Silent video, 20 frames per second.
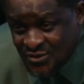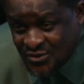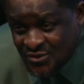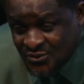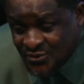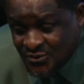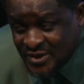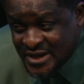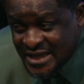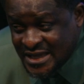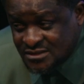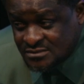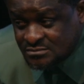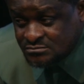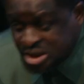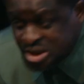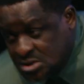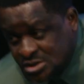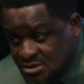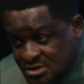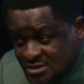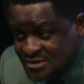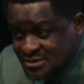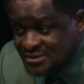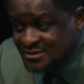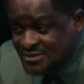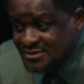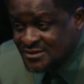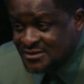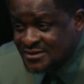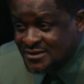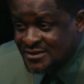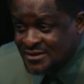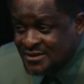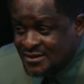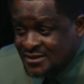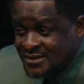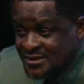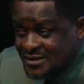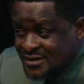We heard brrr
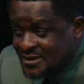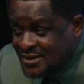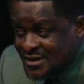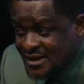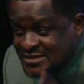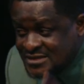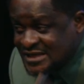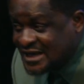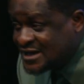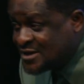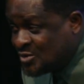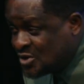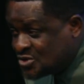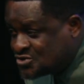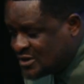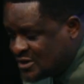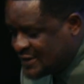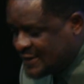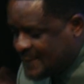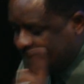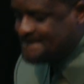inside the mortuary.